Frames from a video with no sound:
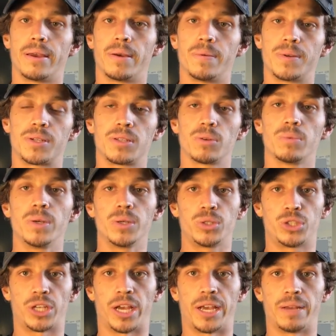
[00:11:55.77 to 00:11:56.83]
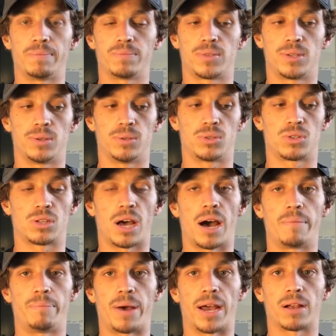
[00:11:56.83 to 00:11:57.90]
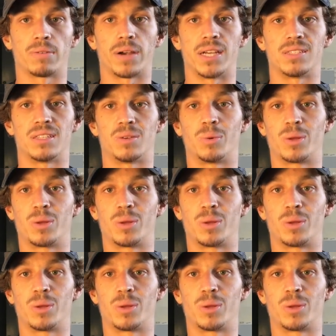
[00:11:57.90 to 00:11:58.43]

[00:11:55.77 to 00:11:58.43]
which is a real shame to start back racing